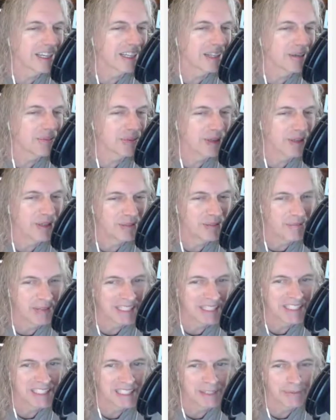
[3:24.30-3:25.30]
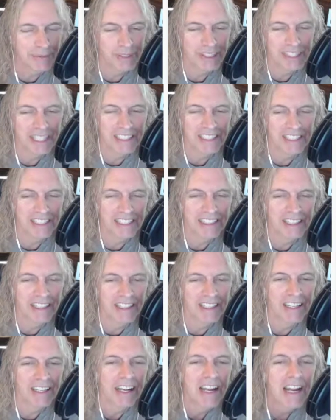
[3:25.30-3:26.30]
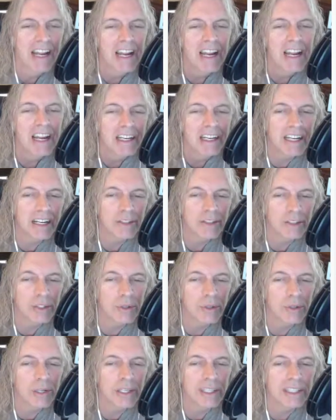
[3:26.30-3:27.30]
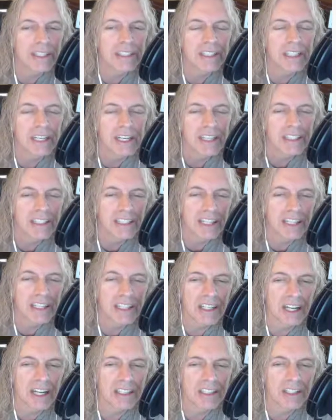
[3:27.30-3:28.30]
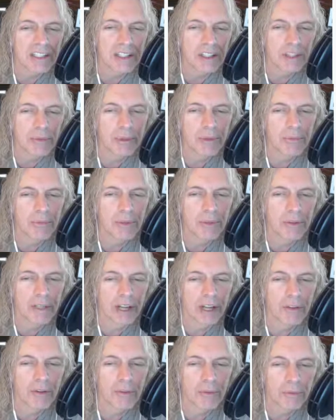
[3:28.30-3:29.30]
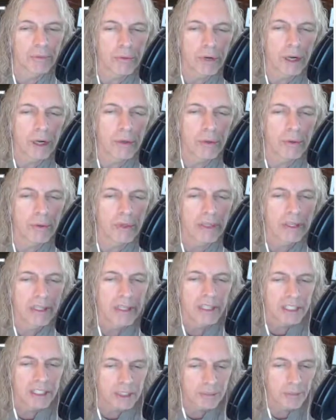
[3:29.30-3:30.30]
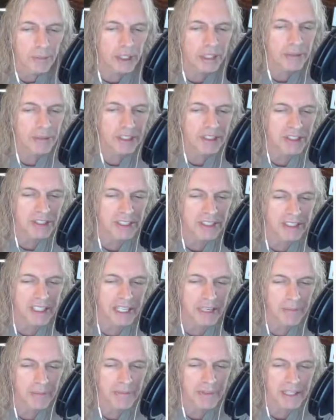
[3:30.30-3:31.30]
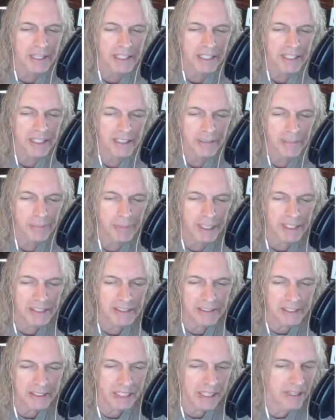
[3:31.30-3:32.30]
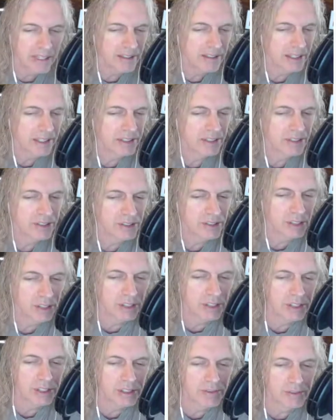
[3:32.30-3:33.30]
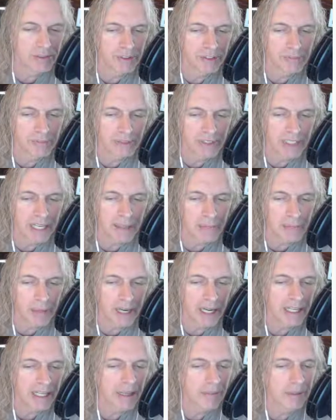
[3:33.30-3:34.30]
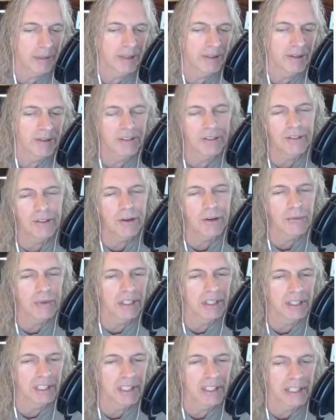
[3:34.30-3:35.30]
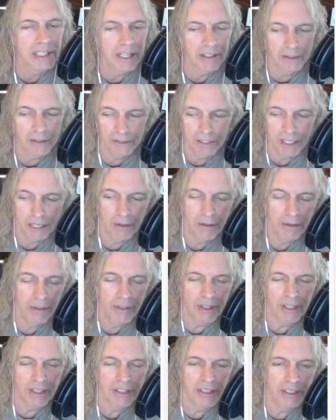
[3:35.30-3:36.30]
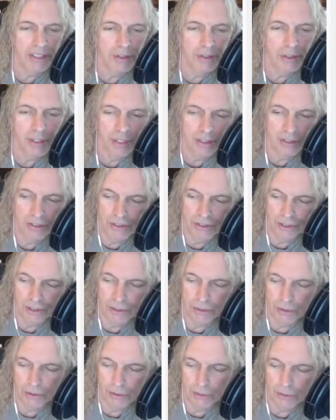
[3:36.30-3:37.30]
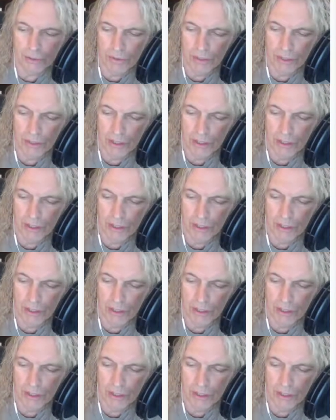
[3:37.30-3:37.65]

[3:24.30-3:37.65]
compared to basic, which has a ton. Now choice, it's going to cost you a little bit more down the road. It's pretty much the same things, but they charge you for some site backup here, and you don't really need that. There's other things that you can do